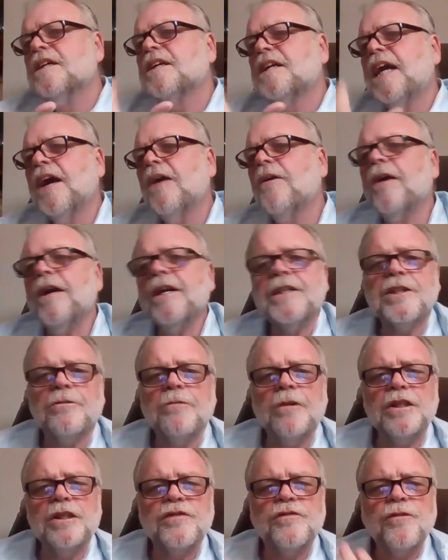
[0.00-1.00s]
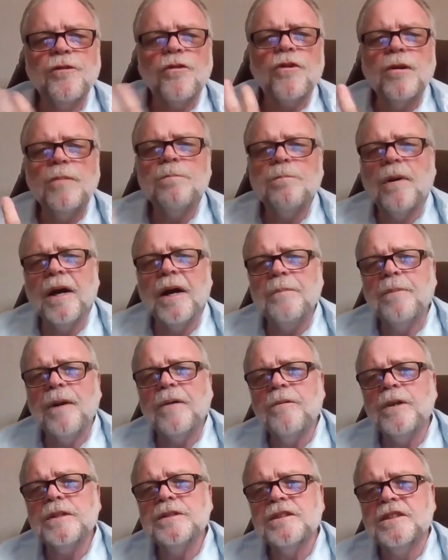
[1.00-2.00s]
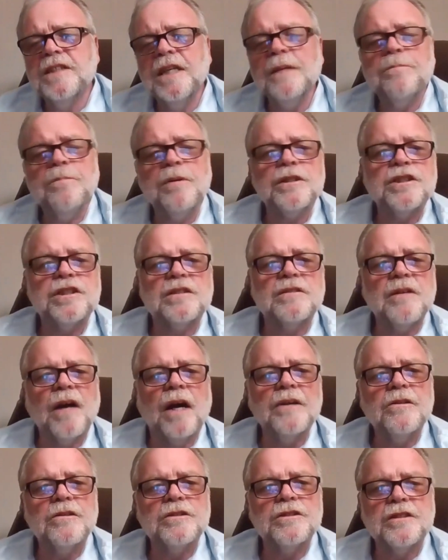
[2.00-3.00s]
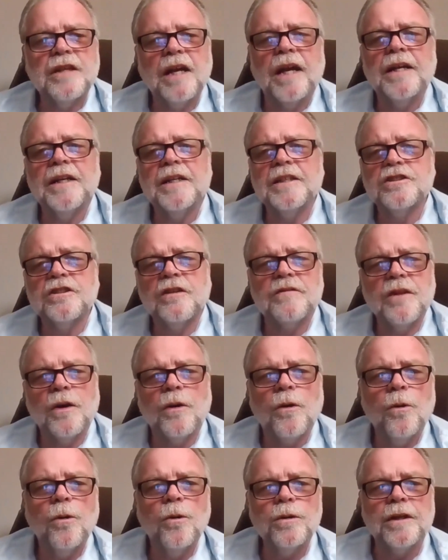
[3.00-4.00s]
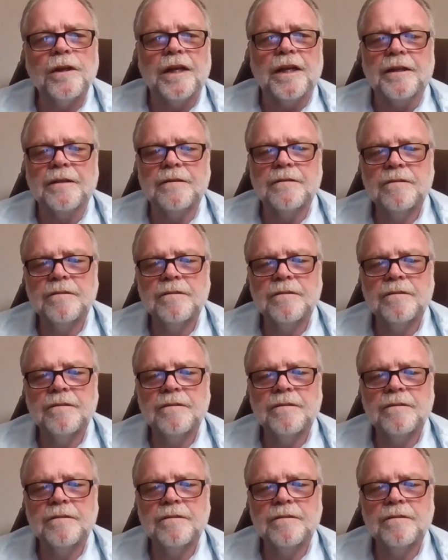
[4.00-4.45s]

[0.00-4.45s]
character is formed by one's deepest understandings of the holy,